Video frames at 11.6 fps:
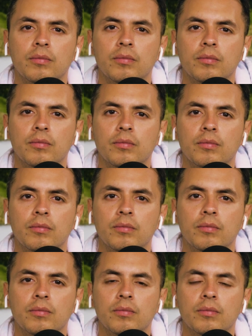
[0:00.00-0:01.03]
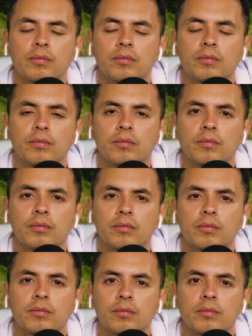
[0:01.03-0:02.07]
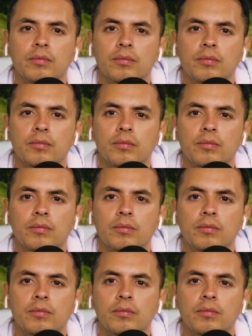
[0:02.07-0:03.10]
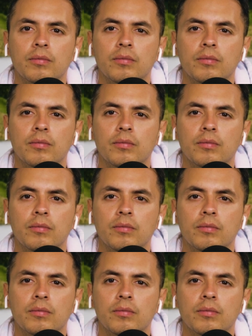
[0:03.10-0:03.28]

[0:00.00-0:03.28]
[no speech]